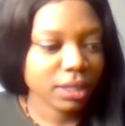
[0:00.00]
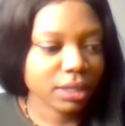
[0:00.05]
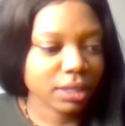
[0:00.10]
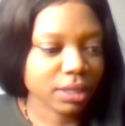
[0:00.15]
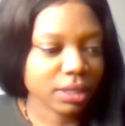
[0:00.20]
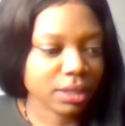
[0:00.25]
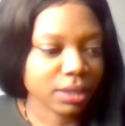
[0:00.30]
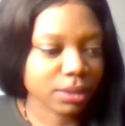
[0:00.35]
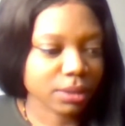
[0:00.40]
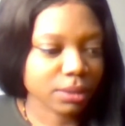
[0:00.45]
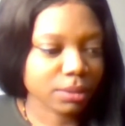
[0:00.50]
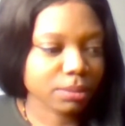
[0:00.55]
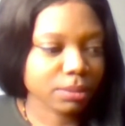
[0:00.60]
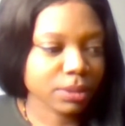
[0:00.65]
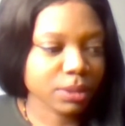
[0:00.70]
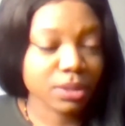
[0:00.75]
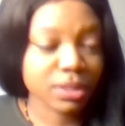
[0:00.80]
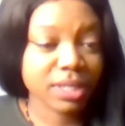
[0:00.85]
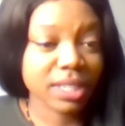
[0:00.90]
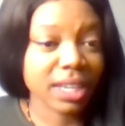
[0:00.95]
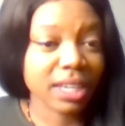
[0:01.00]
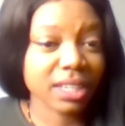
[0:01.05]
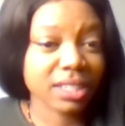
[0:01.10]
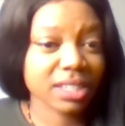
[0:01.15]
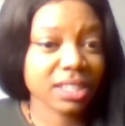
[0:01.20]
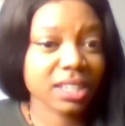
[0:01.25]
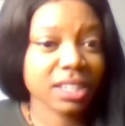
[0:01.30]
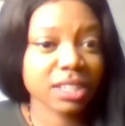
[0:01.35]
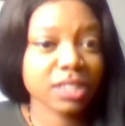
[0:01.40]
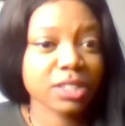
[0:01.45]
use that
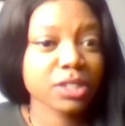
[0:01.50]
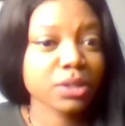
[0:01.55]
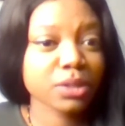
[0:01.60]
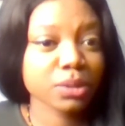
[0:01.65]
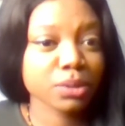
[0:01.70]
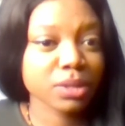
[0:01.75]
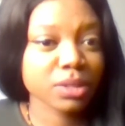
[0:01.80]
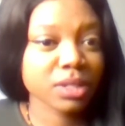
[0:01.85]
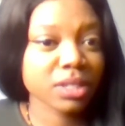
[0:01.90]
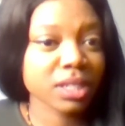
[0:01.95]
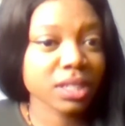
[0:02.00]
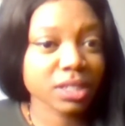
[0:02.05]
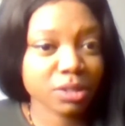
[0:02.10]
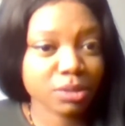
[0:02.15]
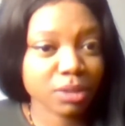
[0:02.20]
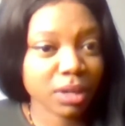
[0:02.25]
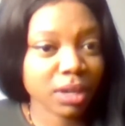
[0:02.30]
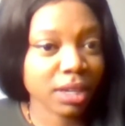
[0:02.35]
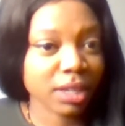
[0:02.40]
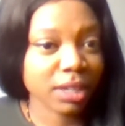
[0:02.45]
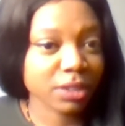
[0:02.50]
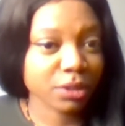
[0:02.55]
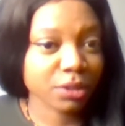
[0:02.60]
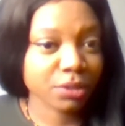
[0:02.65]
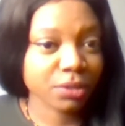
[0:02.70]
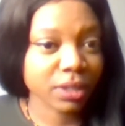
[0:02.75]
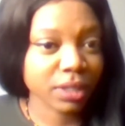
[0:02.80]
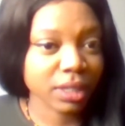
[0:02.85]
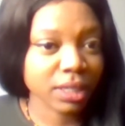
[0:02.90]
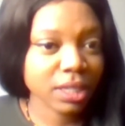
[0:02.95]
as an excuse to disregard your
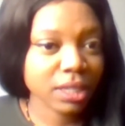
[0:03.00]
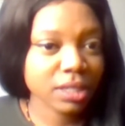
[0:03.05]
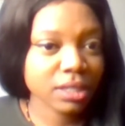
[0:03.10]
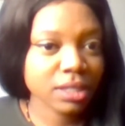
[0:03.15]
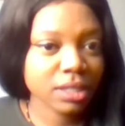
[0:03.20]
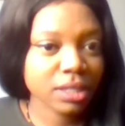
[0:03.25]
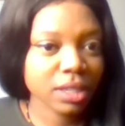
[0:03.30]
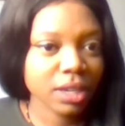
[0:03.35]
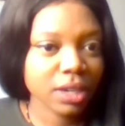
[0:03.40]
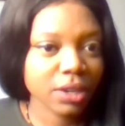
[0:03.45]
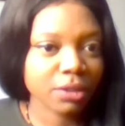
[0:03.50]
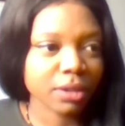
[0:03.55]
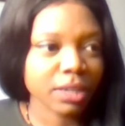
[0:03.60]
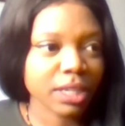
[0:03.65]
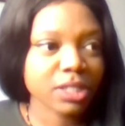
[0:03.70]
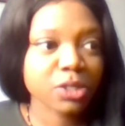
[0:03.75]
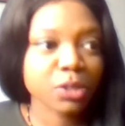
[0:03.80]
feelings, right?